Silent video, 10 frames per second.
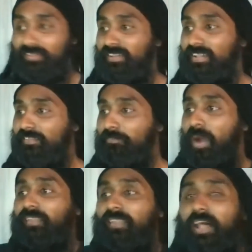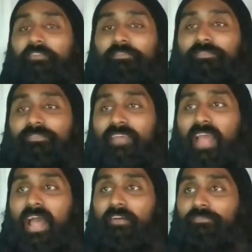Does my life
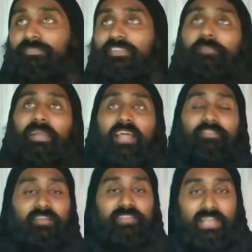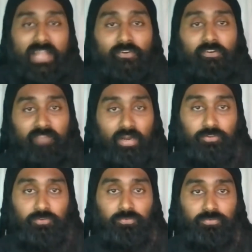have an inherent
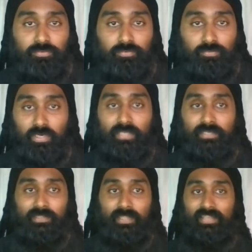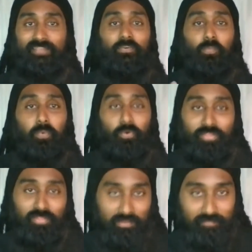value, right? Like, is it worth
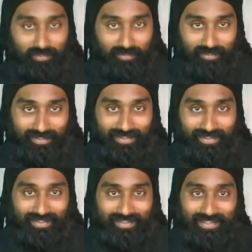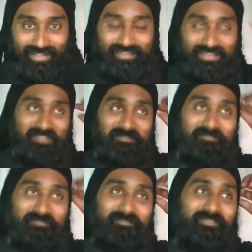living? And
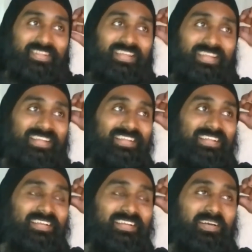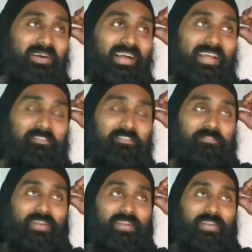I have a
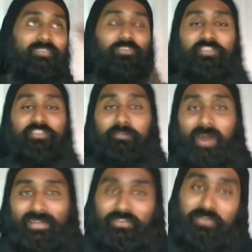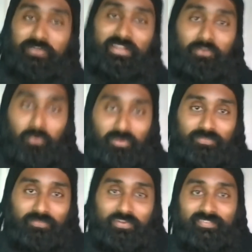friend, Richard Parton, who did a talk
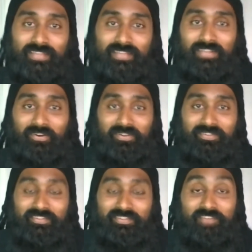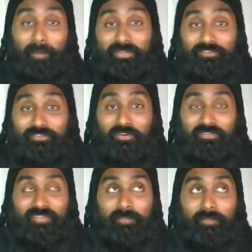recently on the Japanese
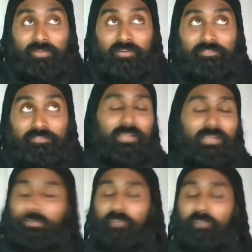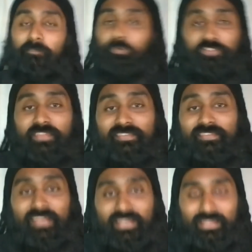concept of, I'm going to butcher this,
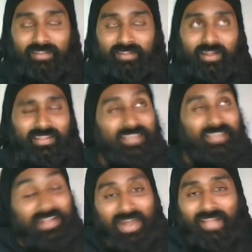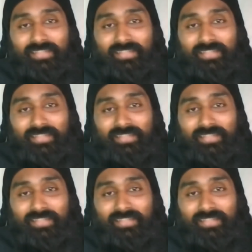ikigai.